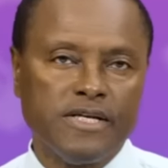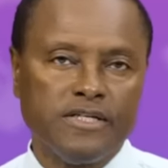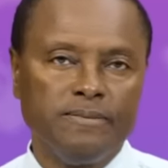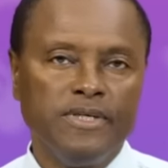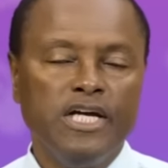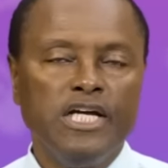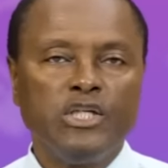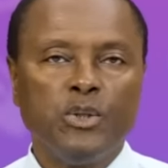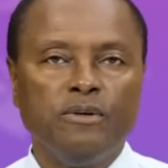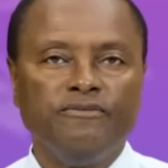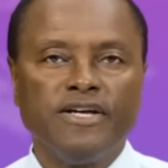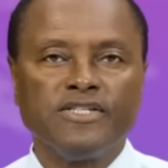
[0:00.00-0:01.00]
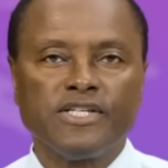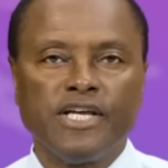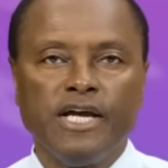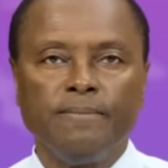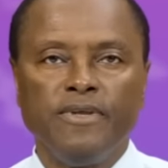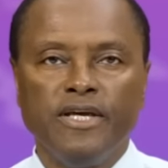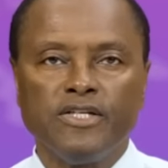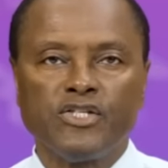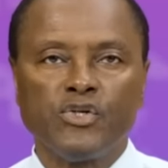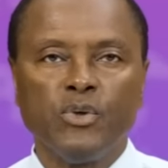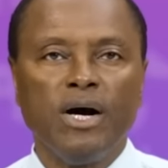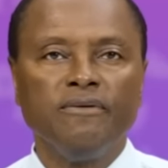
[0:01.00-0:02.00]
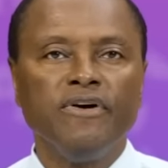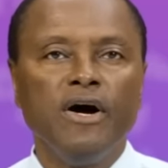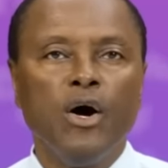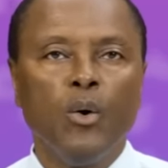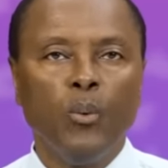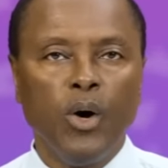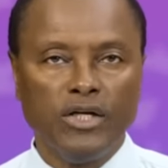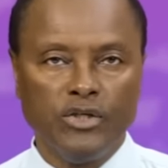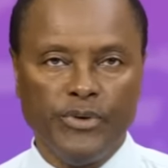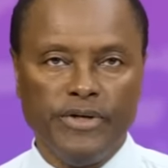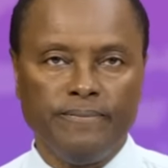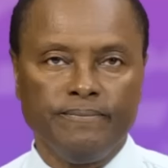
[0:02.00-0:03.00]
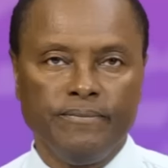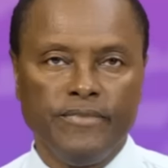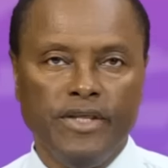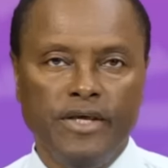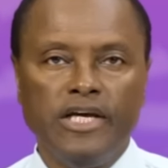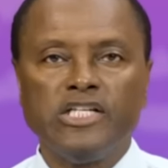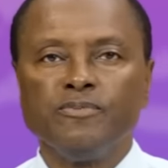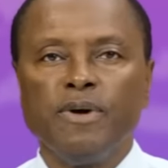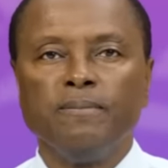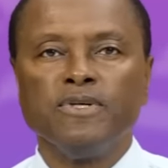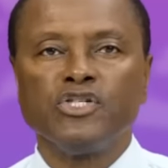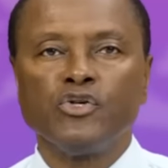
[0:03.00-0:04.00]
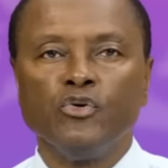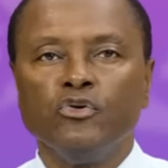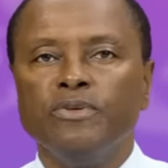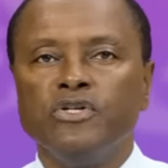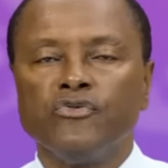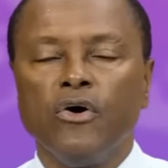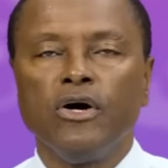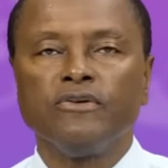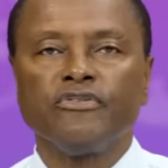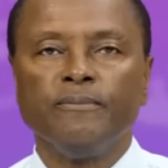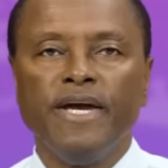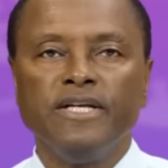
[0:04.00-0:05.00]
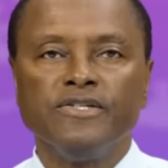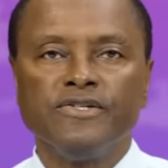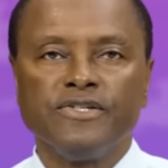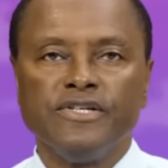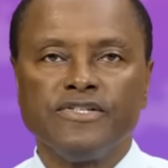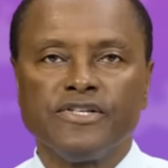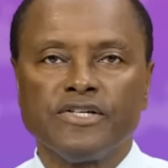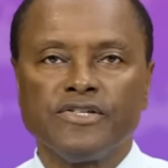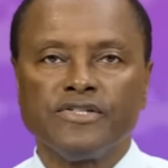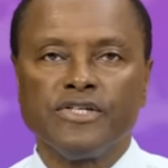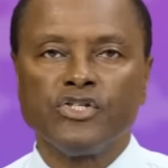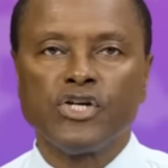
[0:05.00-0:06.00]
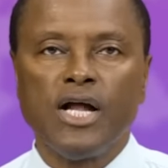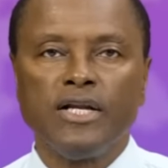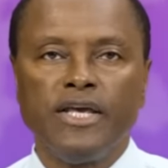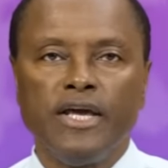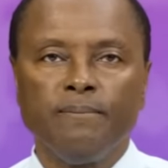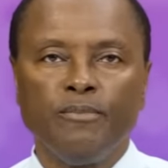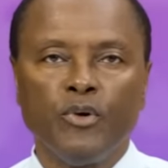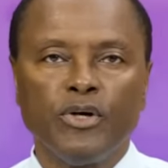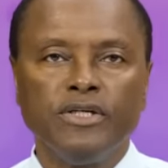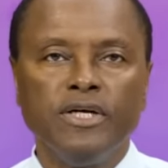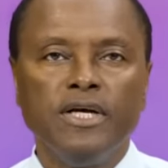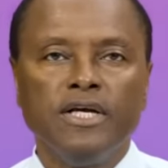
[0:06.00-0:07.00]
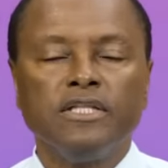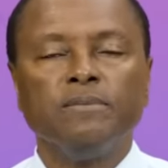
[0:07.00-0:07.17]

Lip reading: up to investigate the issue of wandering. Its membership will be drawn from agencies such as the Child Care Board, the